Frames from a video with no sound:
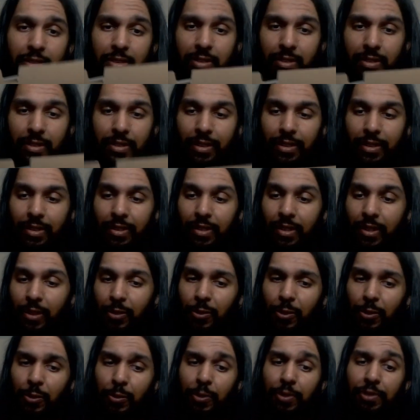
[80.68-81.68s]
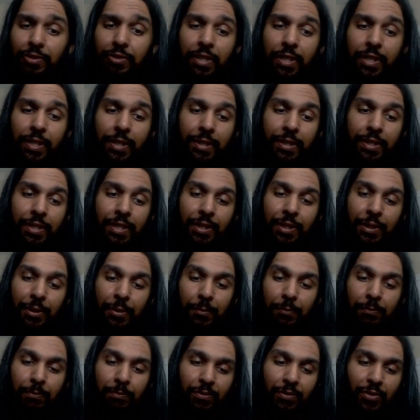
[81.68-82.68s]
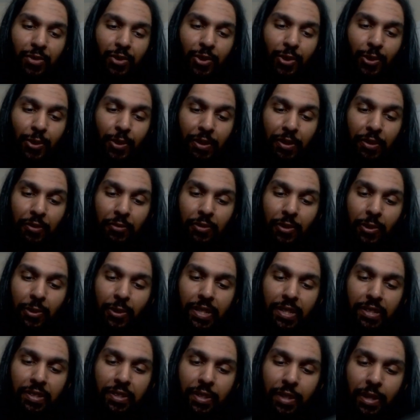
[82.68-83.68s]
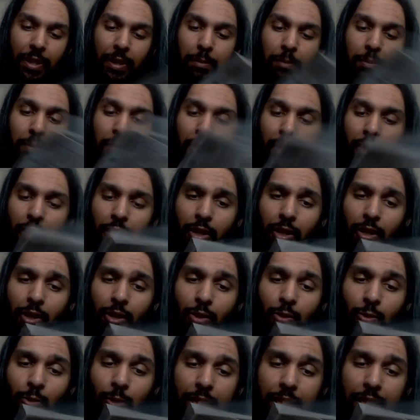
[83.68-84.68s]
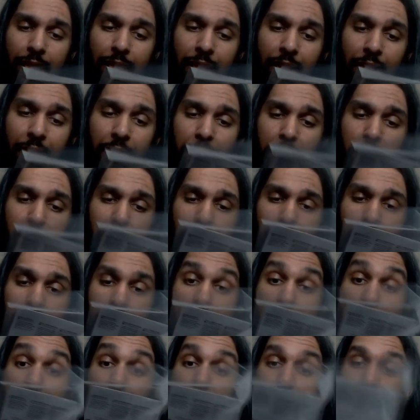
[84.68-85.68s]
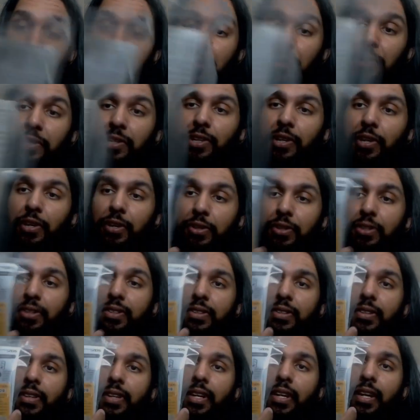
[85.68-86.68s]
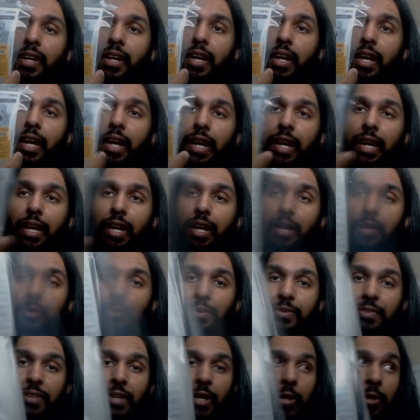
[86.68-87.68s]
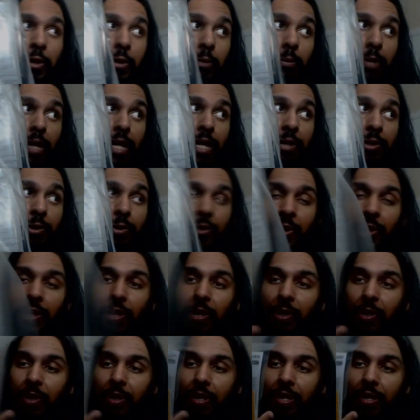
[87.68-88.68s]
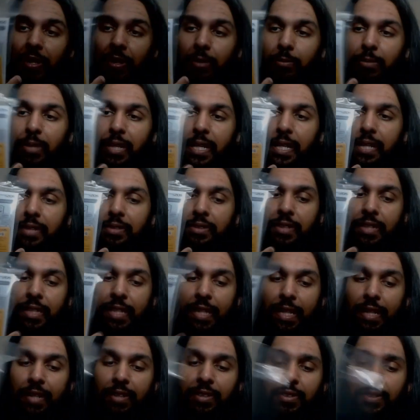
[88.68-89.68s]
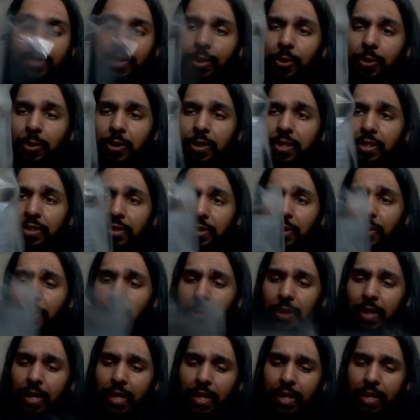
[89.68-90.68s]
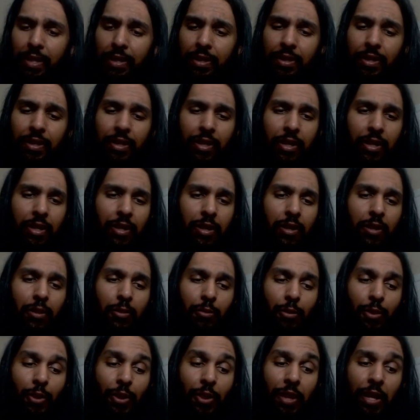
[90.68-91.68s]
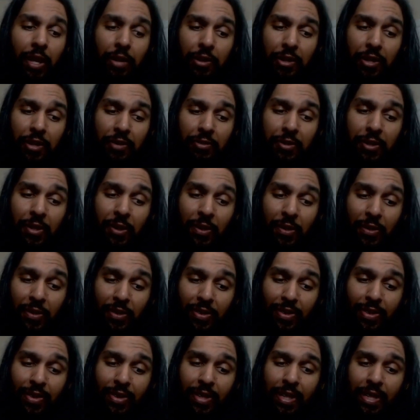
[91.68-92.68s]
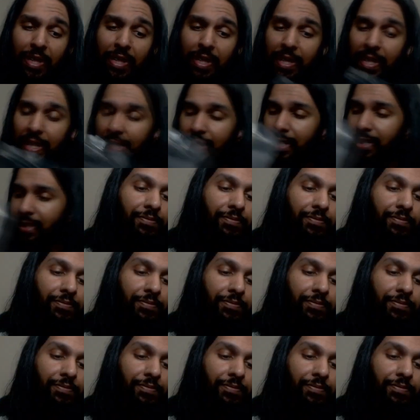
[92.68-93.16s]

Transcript: let's see what we've got here. So at the very top, we have AR cards, and we've got our manual there in the plastic, so we'll just go ahead and put that off to the side.